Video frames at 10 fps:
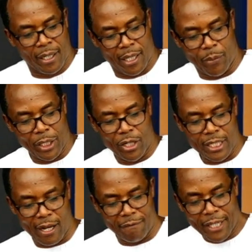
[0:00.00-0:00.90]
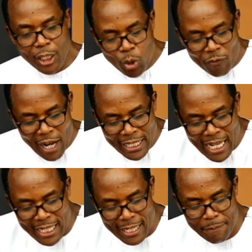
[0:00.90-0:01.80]
that we don't have. Each of us
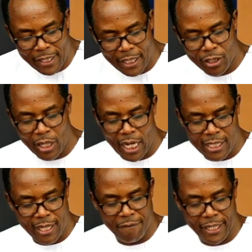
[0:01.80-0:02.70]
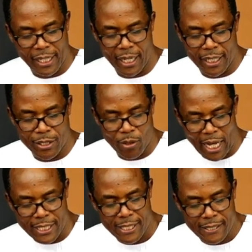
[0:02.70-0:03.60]
has something that God has given to
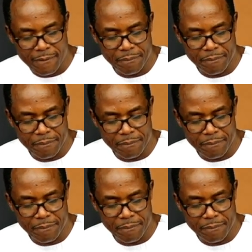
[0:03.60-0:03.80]
us.